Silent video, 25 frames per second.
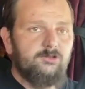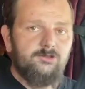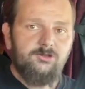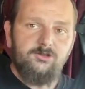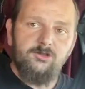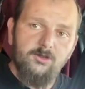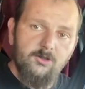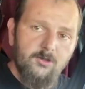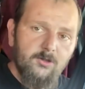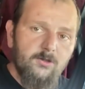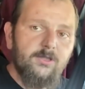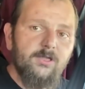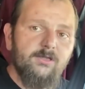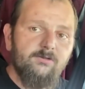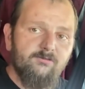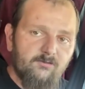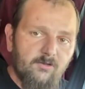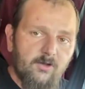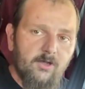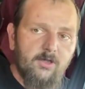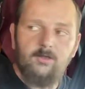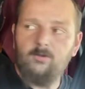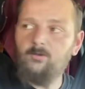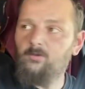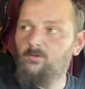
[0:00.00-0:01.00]
You can
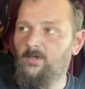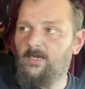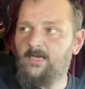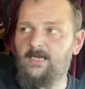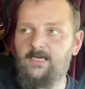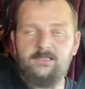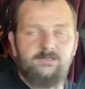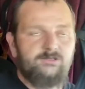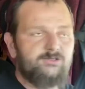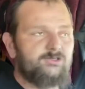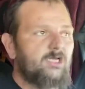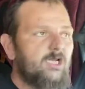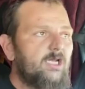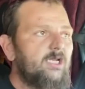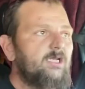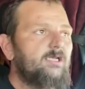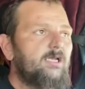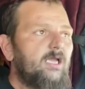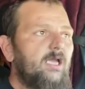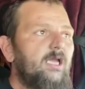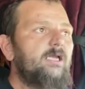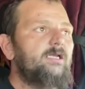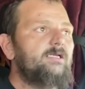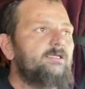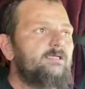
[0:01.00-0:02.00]
run a wedge
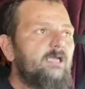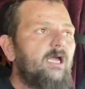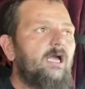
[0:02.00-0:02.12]
and